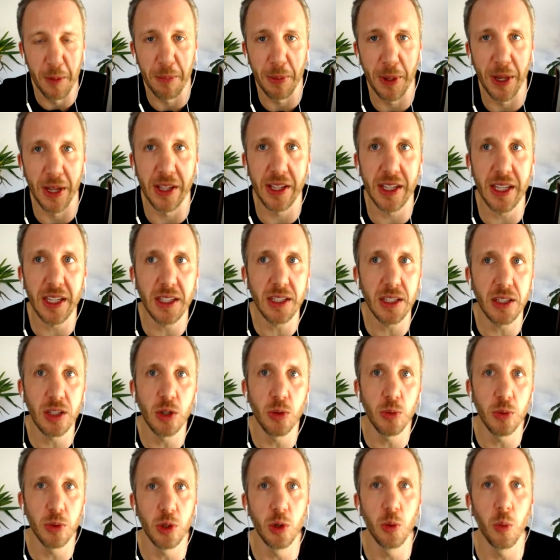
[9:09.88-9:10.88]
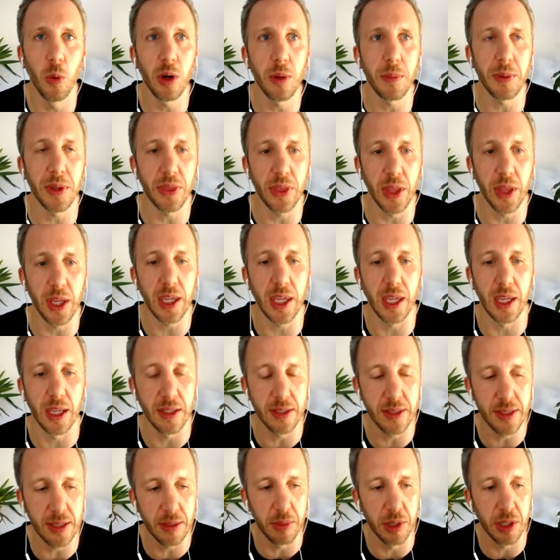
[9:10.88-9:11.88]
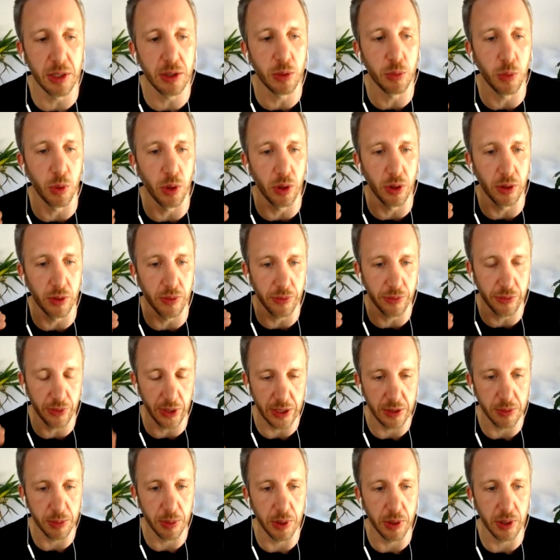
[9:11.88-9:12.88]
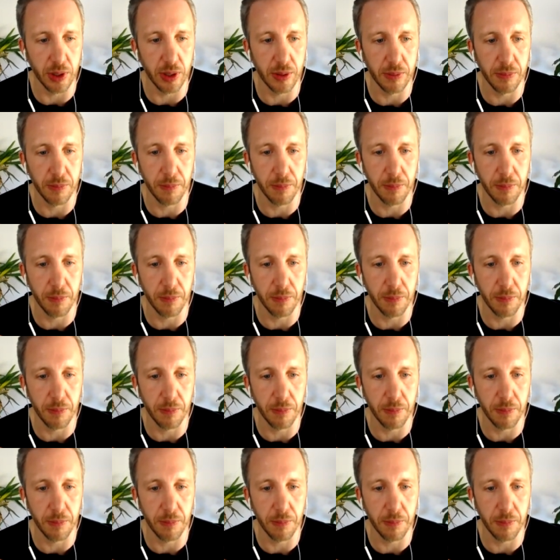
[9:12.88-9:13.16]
but it, you you want to be thinking similar to what Facebook.